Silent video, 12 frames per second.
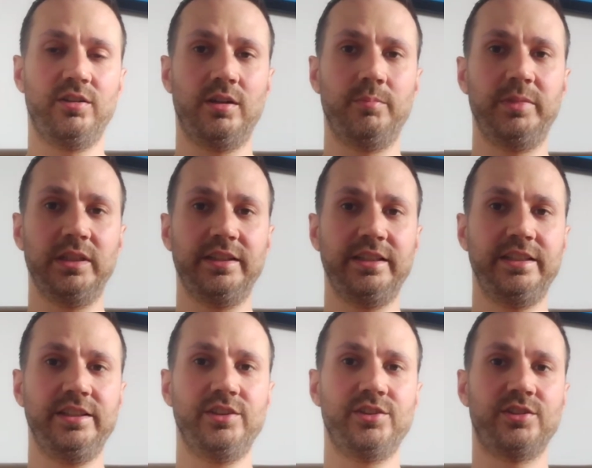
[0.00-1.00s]

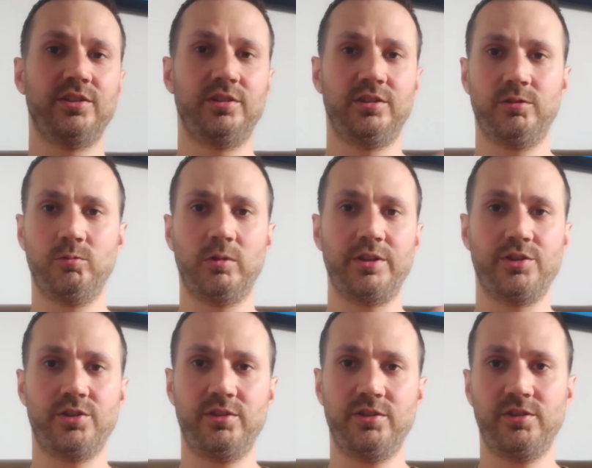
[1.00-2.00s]
abilities,
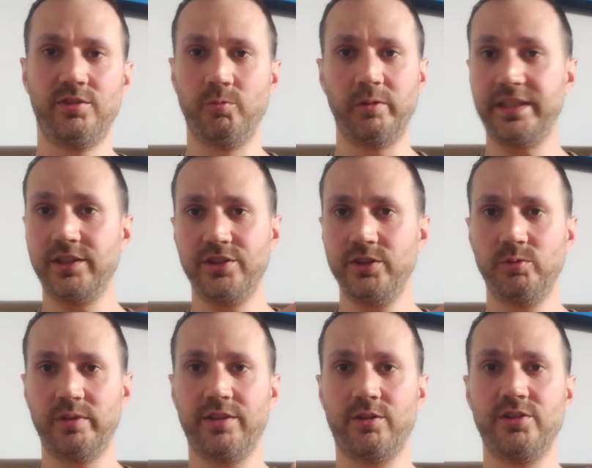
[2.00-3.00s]
what we can do
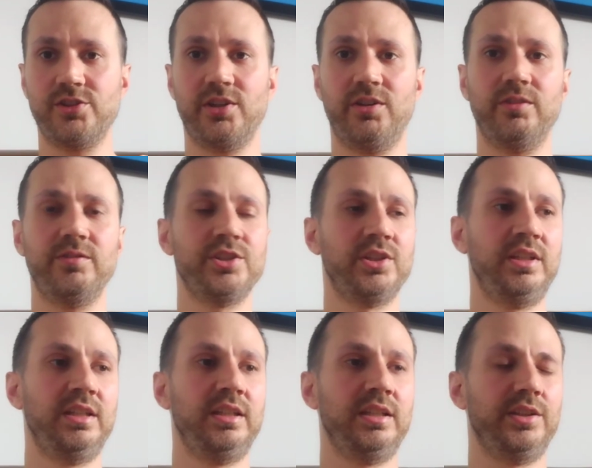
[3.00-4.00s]
with ourselves
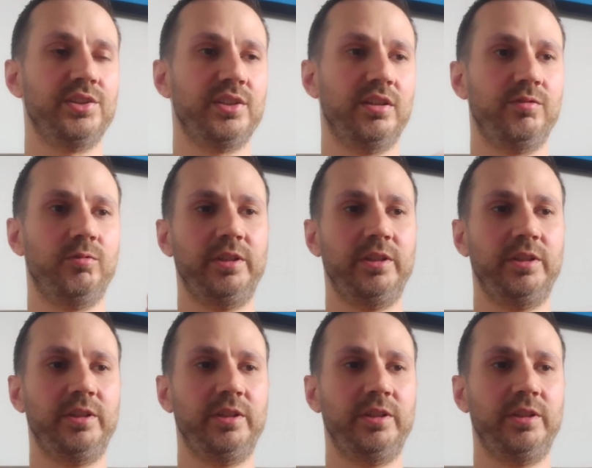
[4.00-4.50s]
and stuff.